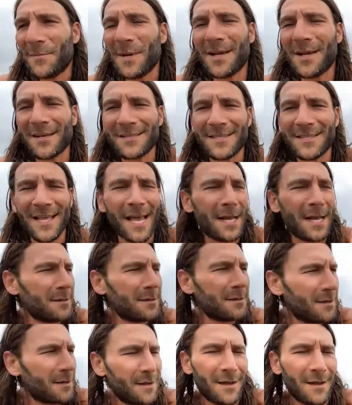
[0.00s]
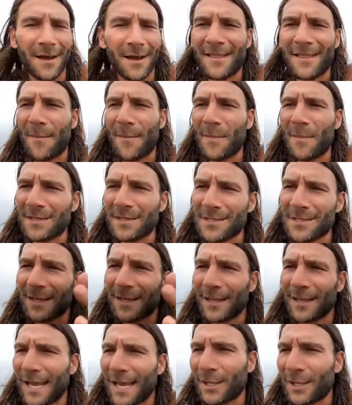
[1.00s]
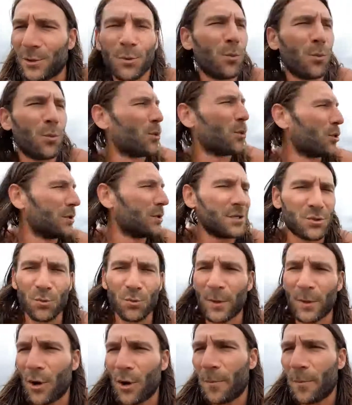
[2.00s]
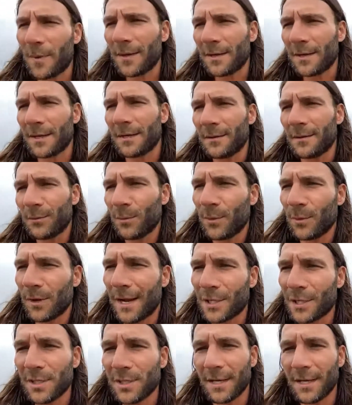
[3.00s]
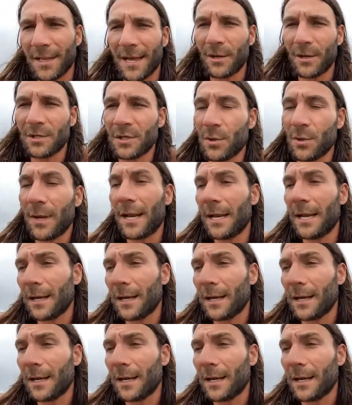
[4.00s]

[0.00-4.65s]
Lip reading: because then that means that like the world is reopened and we're actually allowed to do it.